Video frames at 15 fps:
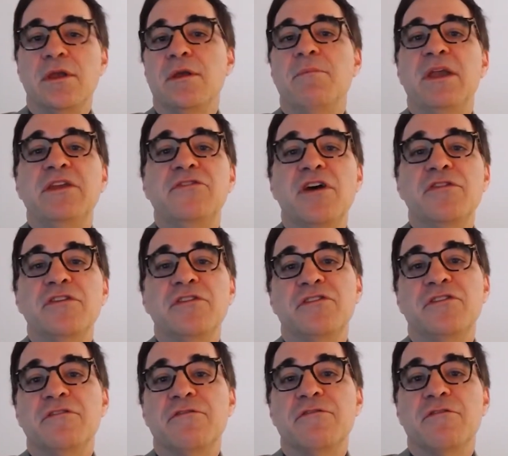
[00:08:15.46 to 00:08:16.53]
Based on
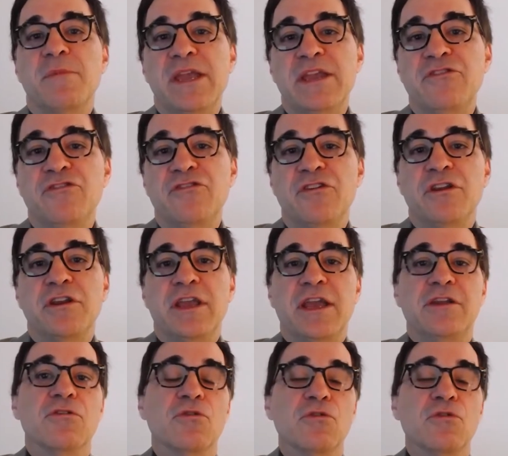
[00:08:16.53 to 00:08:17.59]
this information
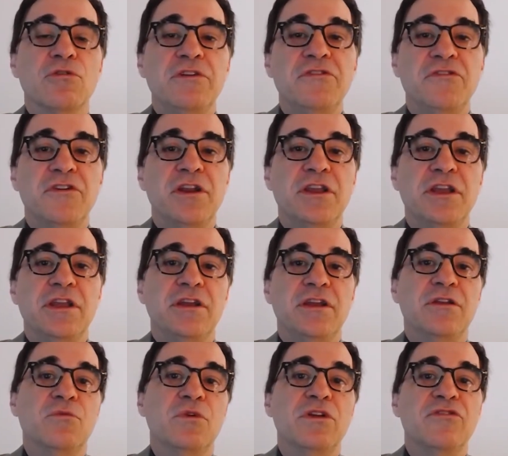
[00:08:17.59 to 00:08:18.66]
and an early study
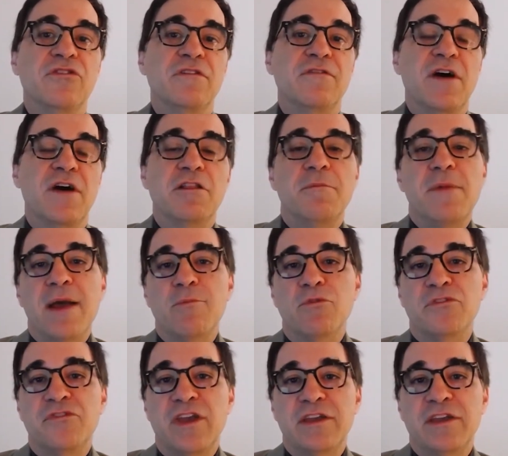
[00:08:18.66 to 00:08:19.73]
in which avelumab
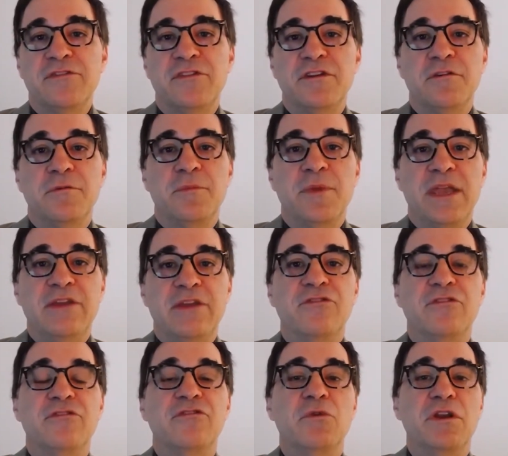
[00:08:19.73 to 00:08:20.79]
was tested in
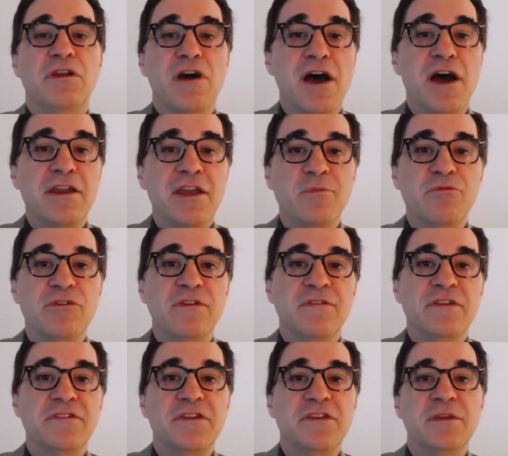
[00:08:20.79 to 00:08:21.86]
patients who had not had
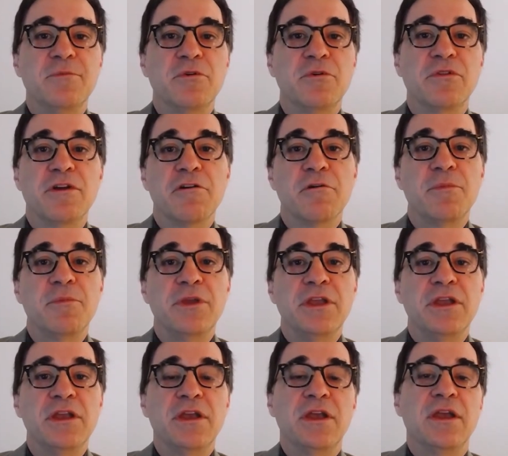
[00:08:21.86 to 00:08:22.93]
previous
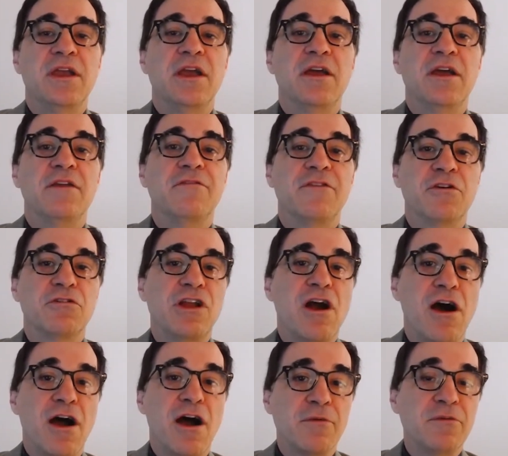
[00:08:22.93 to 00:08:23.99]
chemotherapy and fairly
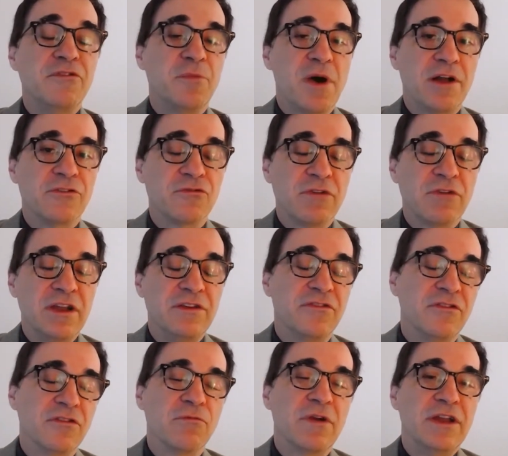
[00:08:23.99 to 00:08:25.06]
high response rates
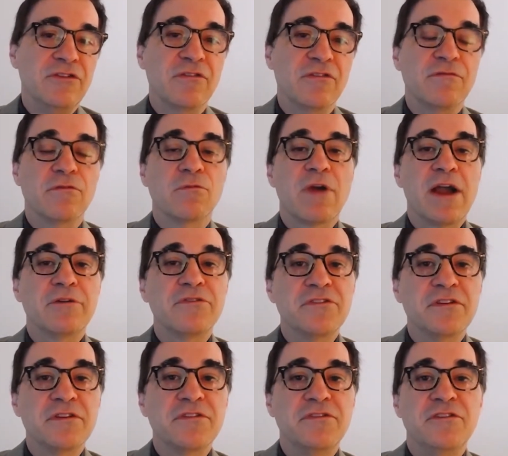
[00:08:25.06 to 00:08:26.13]
in the range of around
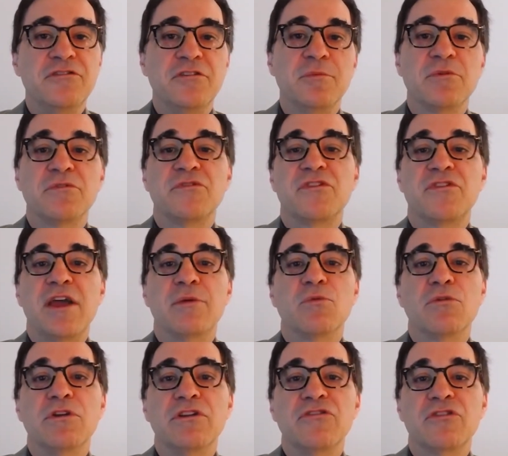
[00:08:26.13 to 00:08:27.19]
62%
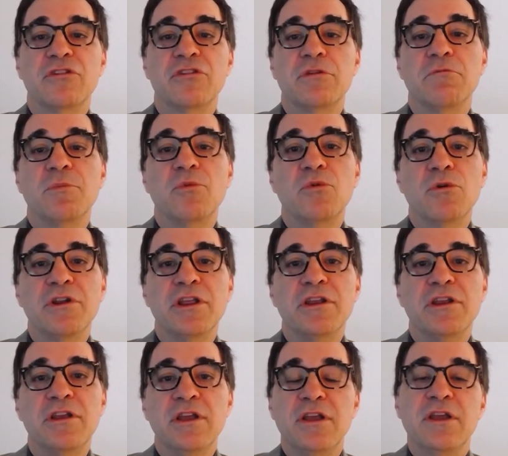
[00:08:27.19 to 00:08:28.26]
were initially
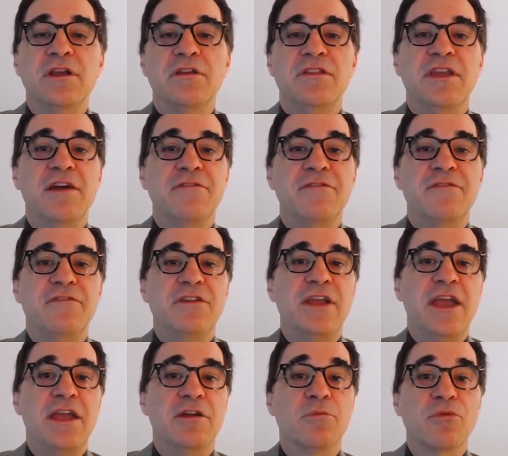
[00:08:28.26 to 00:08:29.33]
reported, the
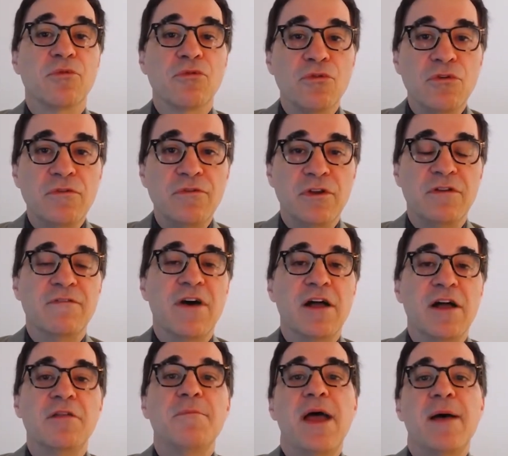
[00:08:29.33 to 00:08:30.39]
FDA approved
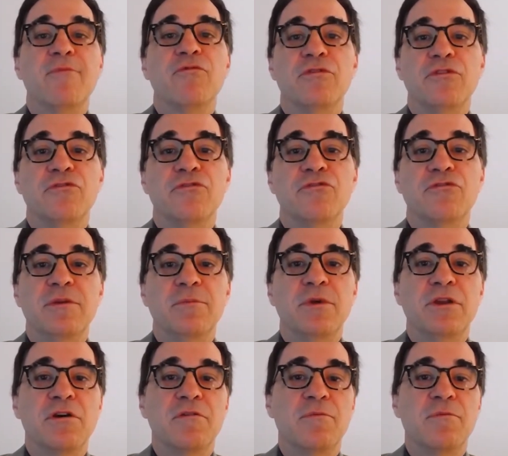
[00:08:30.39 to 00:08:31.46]
avelumab for the
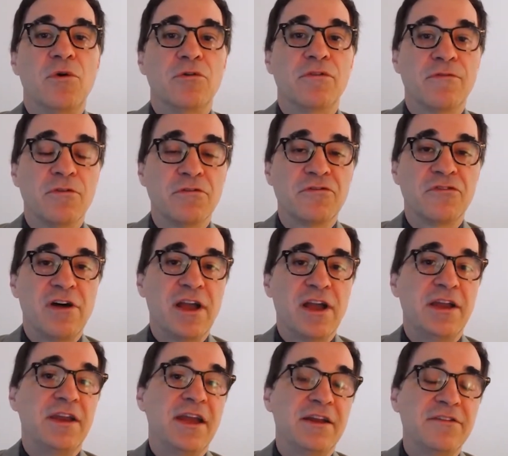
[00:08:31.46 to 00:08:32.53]
treatment of both
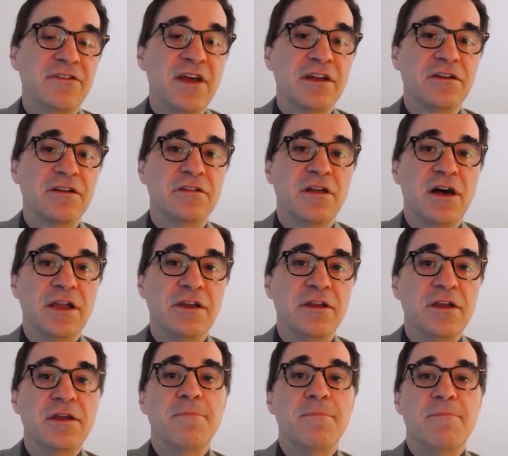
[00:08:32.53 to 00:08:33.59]
first-line and
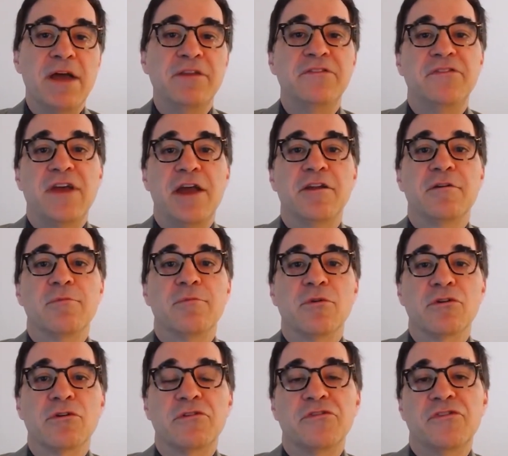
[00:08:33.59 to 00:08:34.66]
second-line metastatic
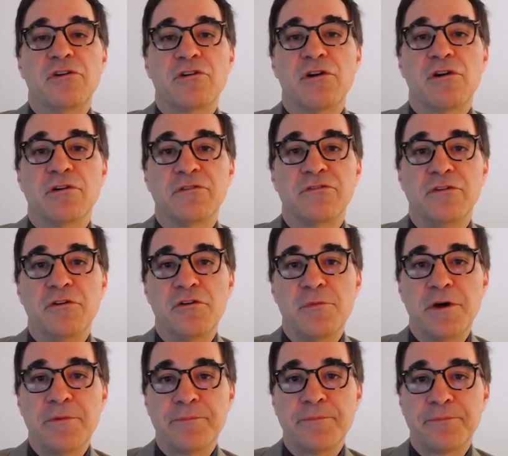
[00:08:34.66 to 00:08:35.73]
Merkel cell carcinoma.